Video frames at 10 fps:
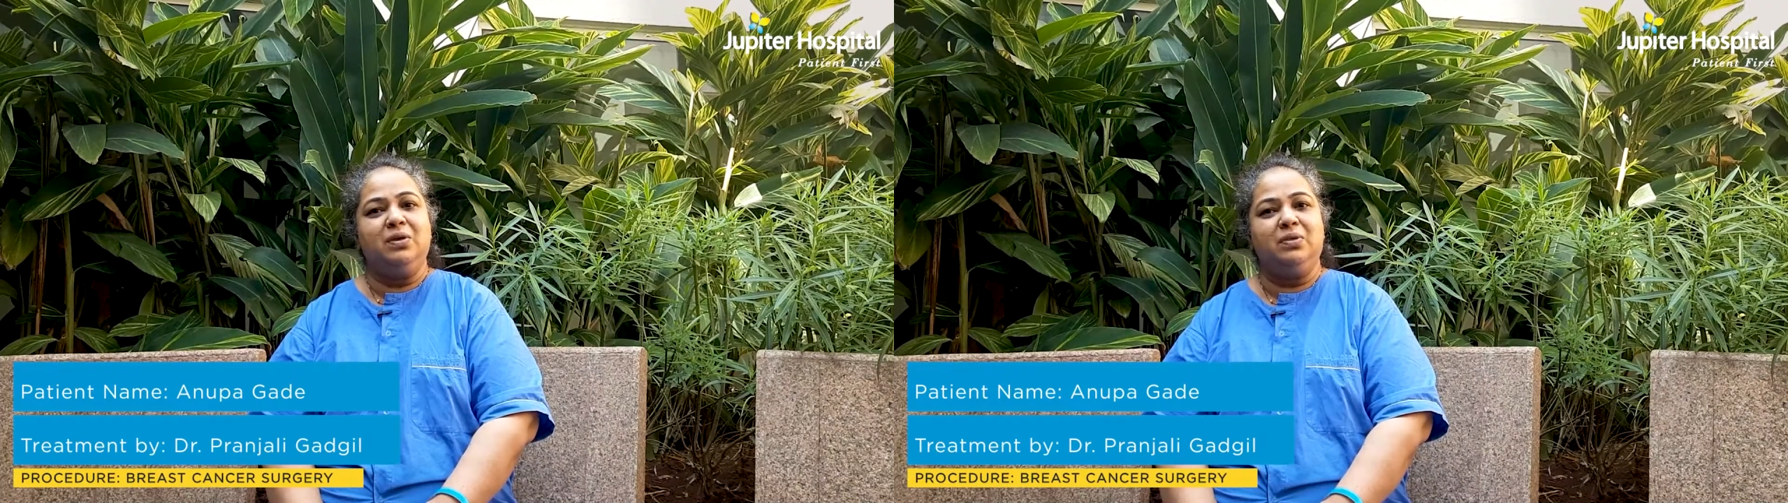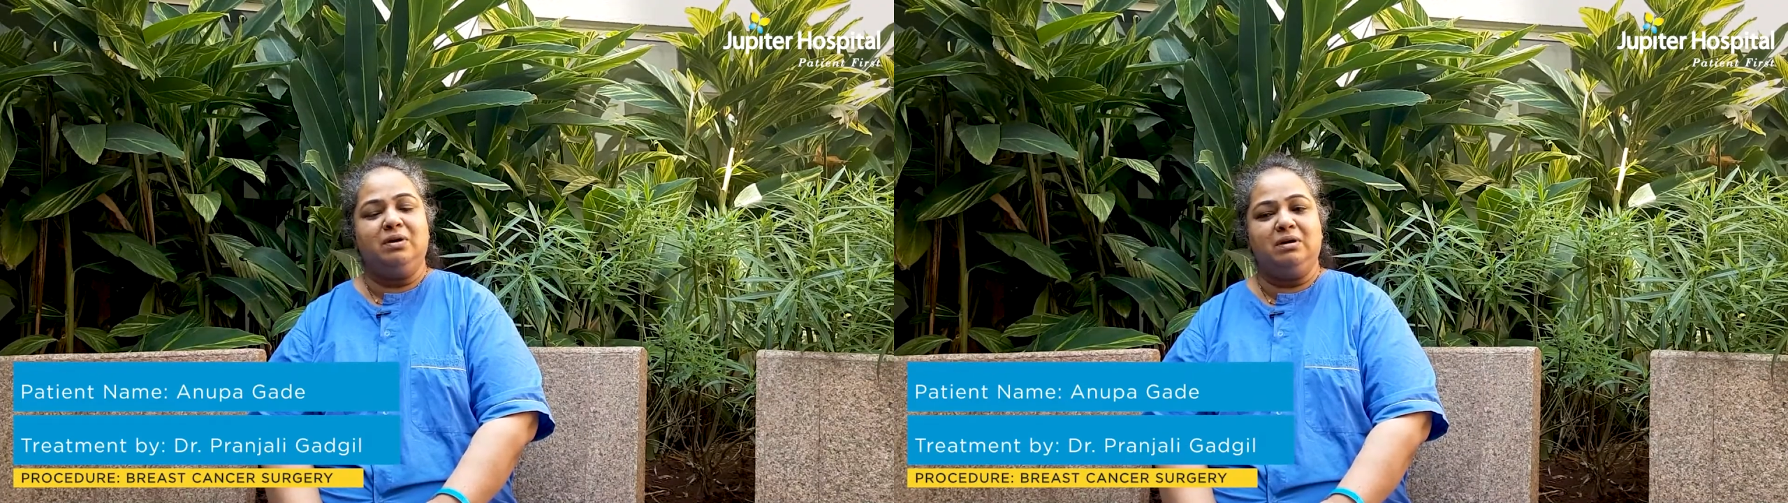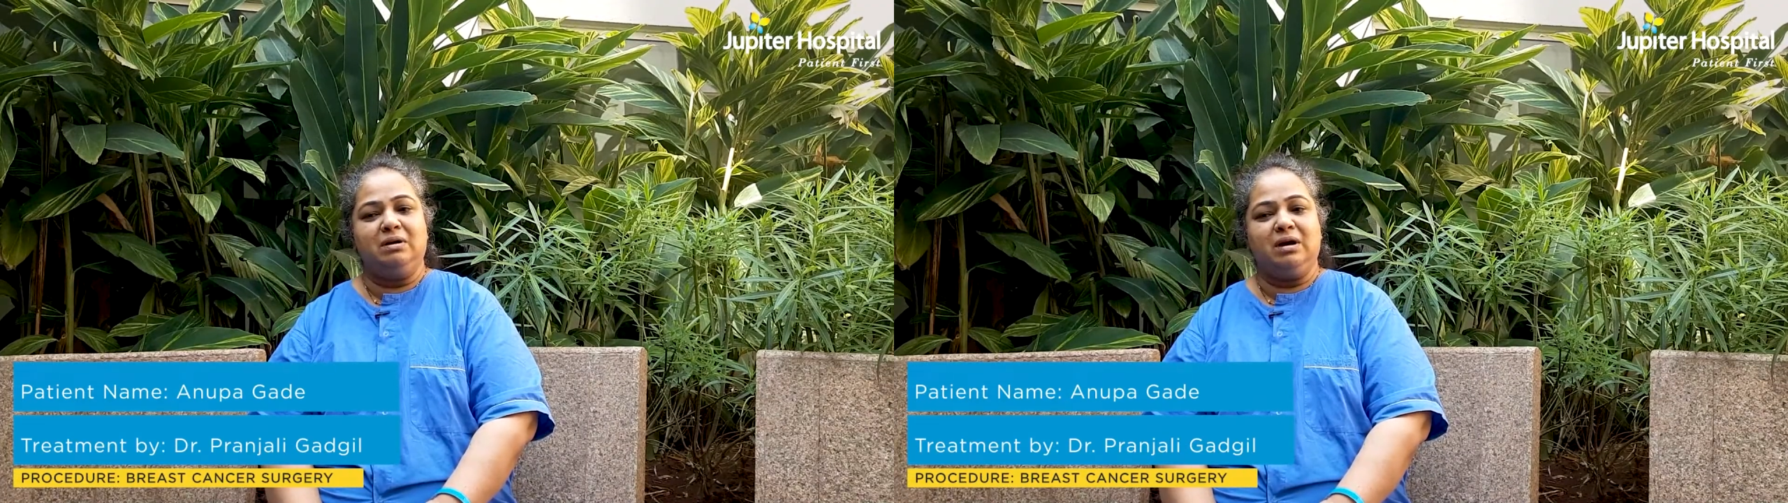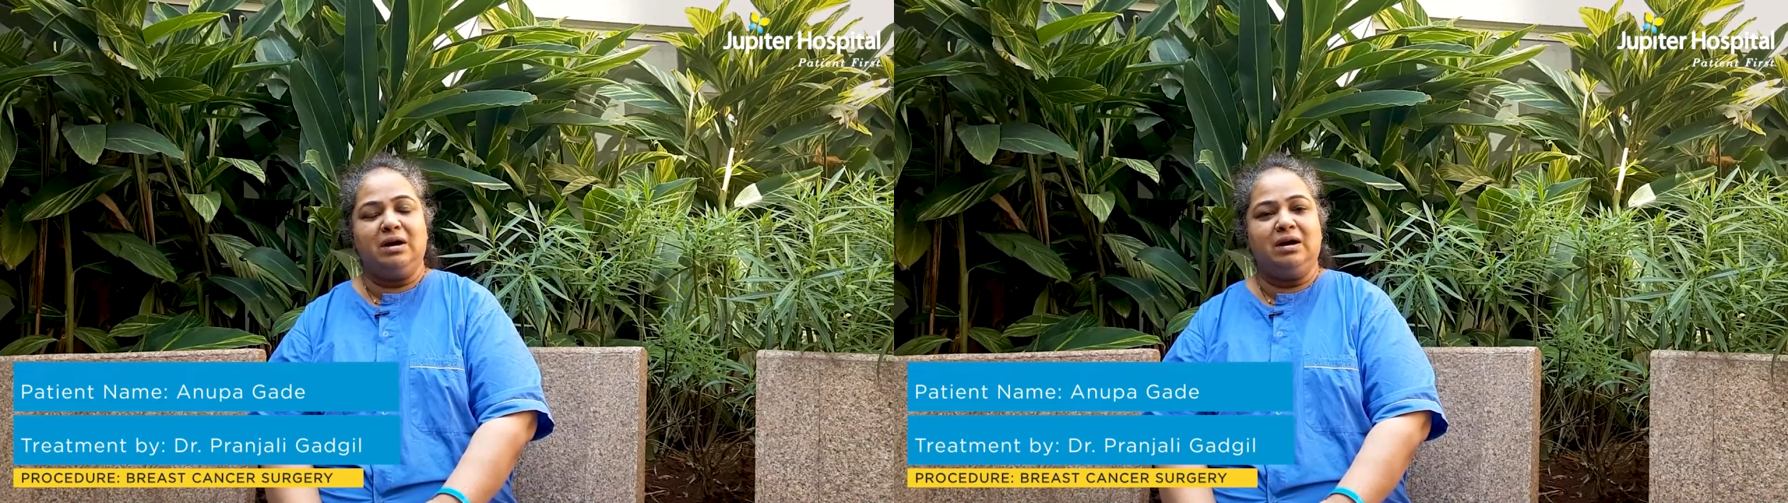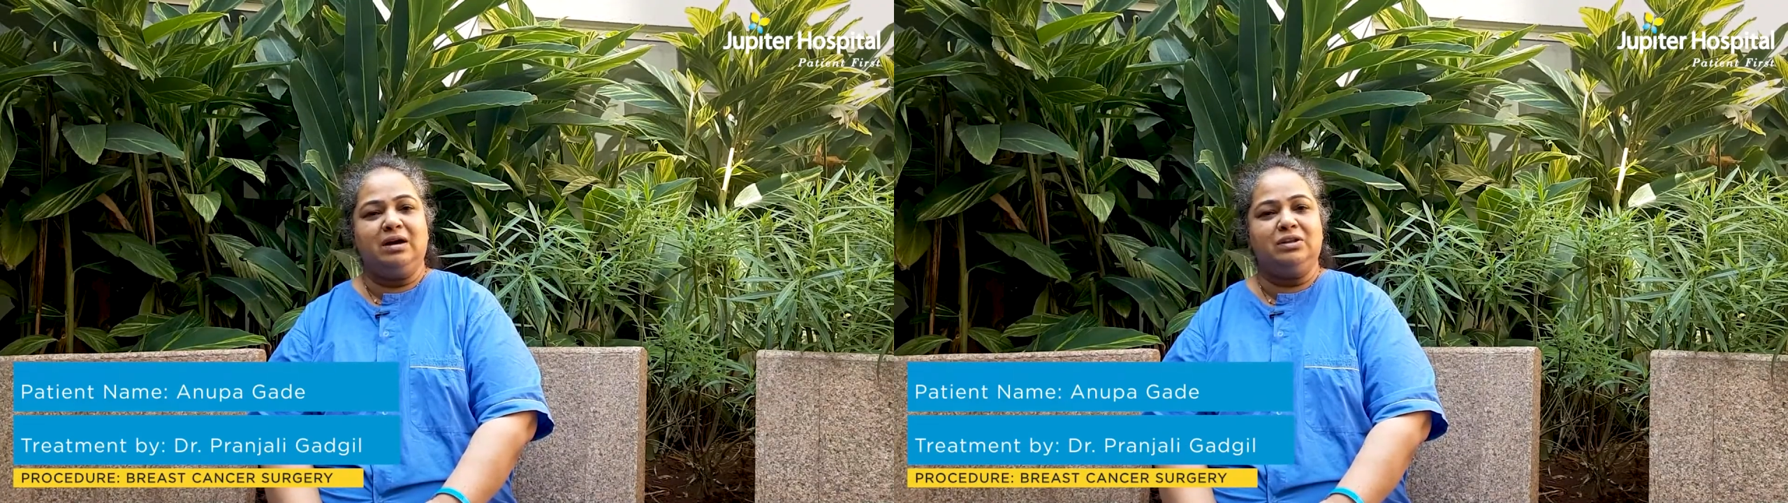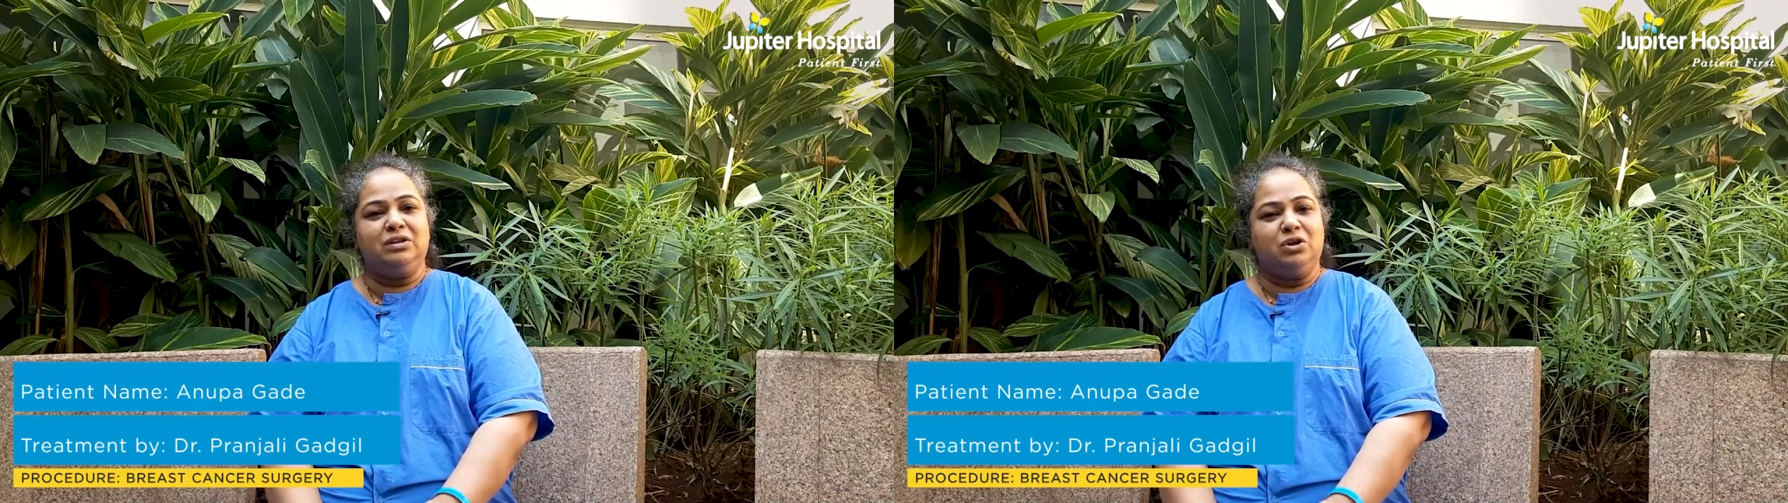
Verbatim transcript: the uh, the